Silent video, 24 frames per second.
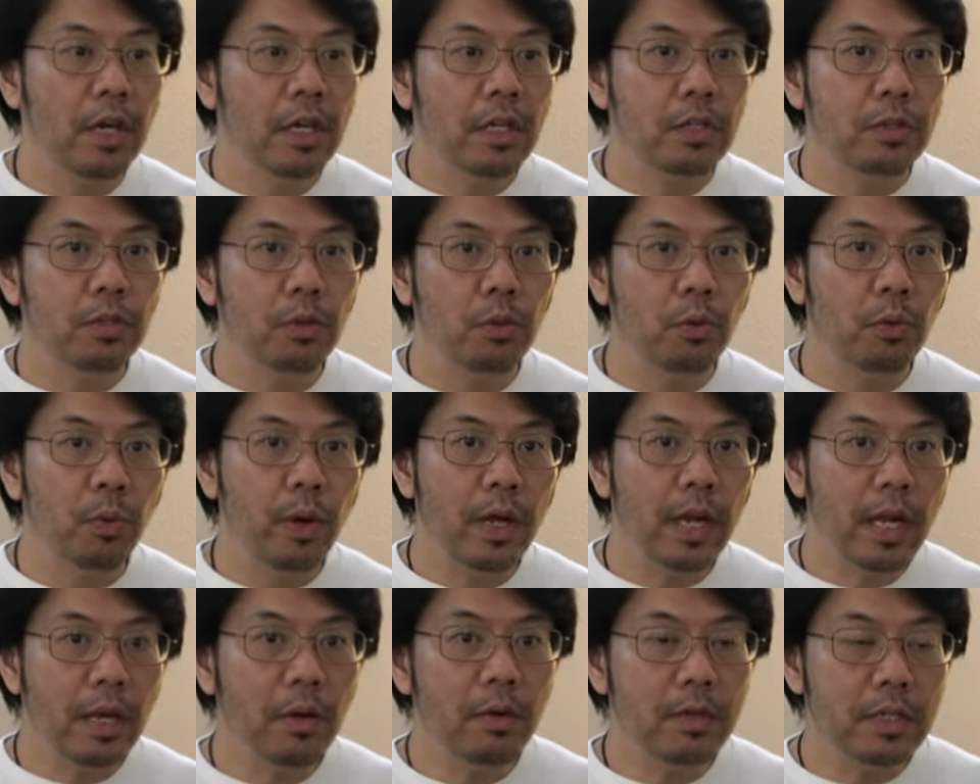So
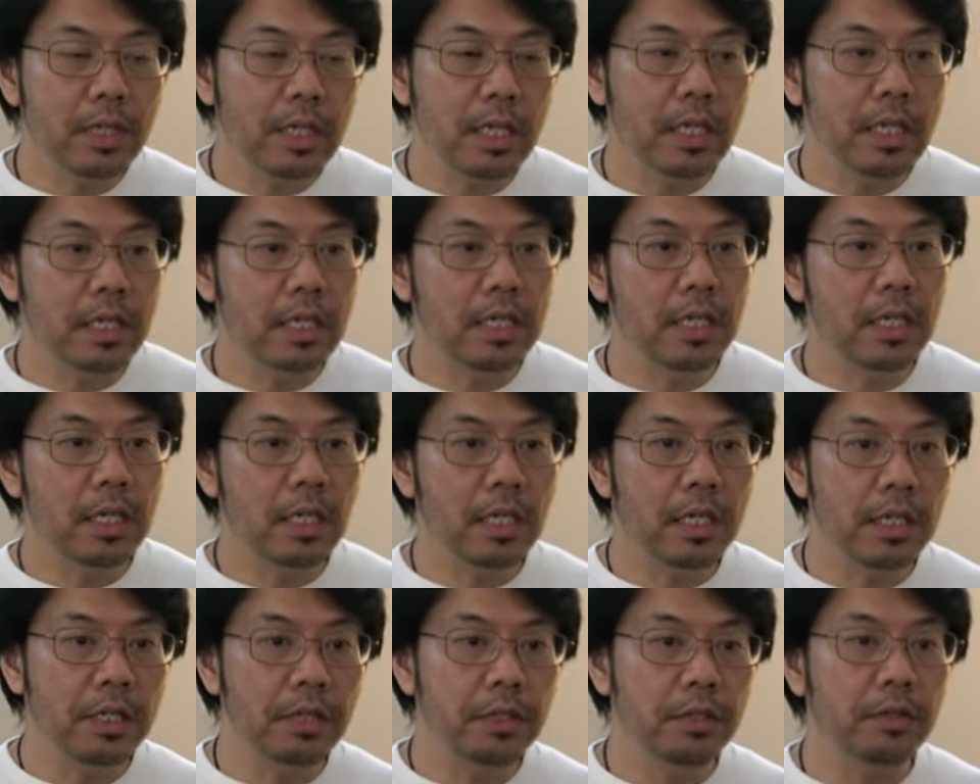when I was
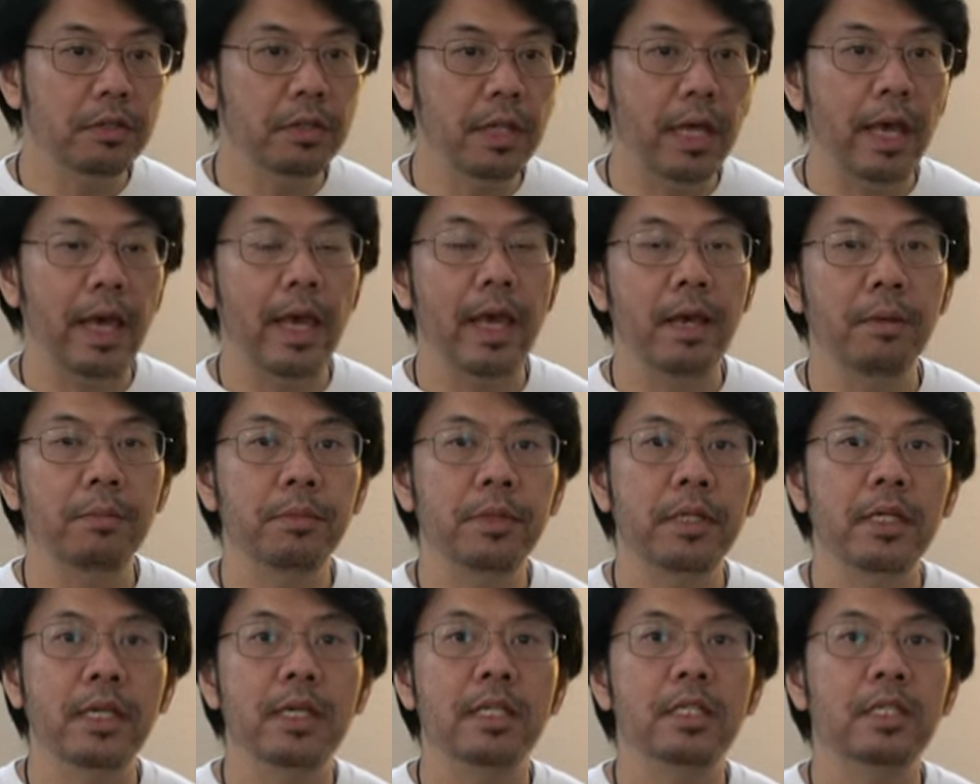listening to the
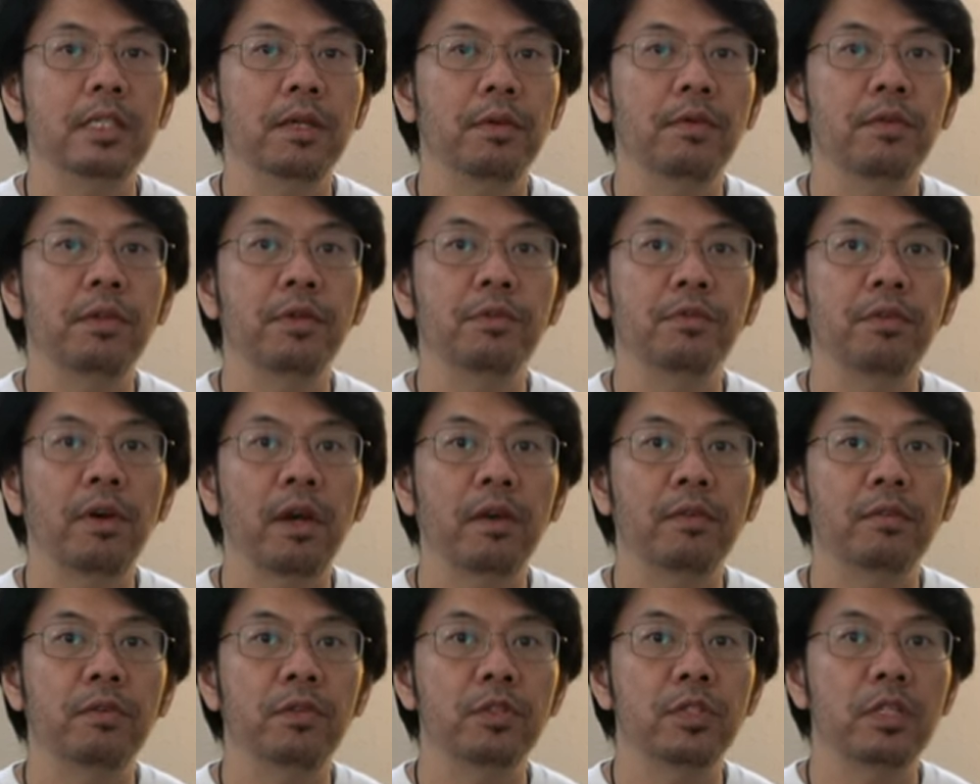MDR
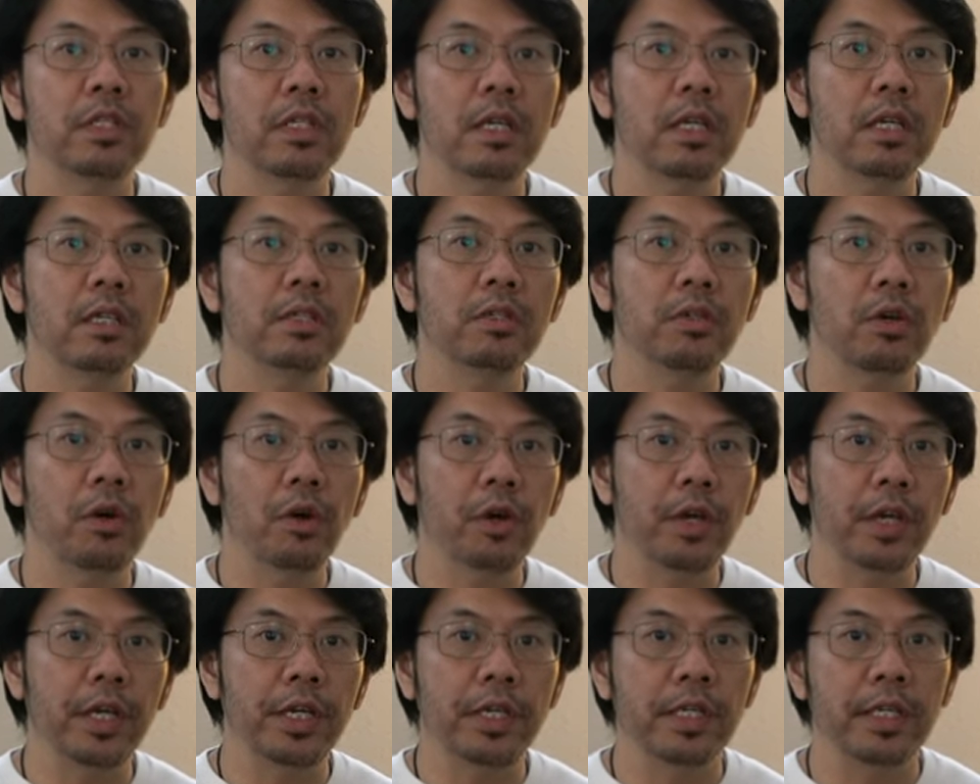7506
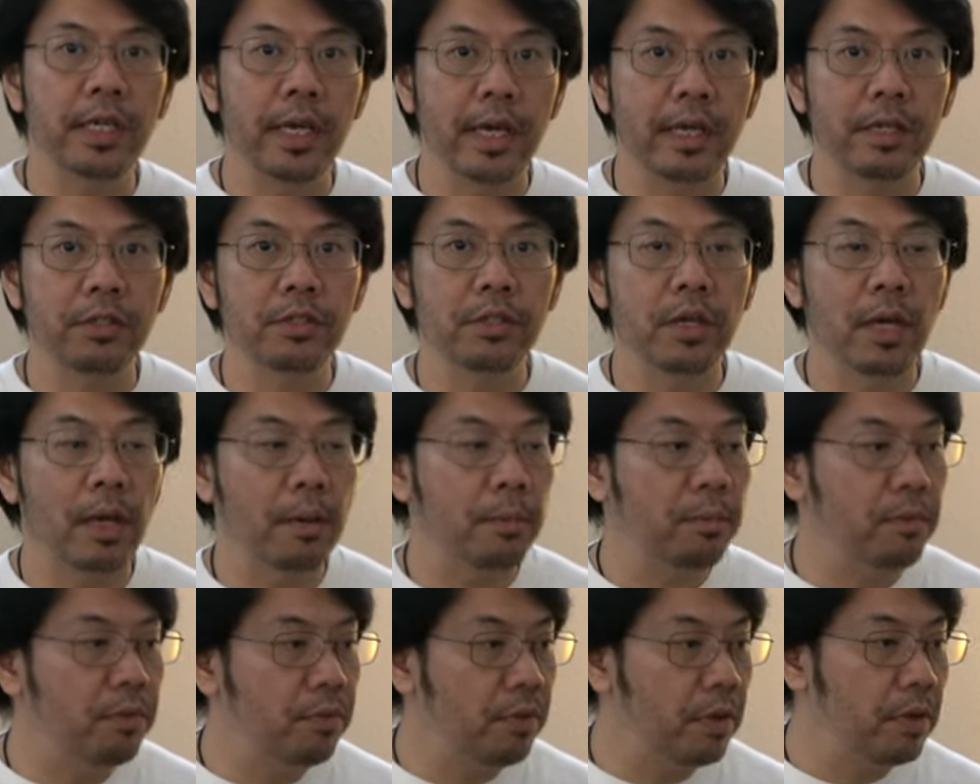or ATH
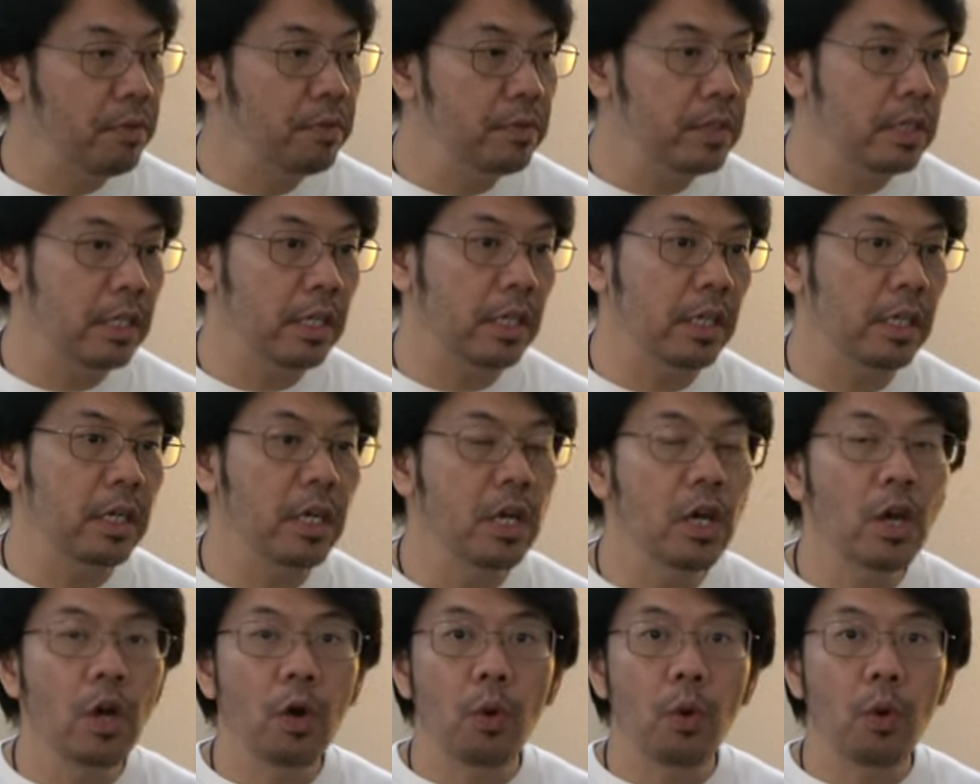M50,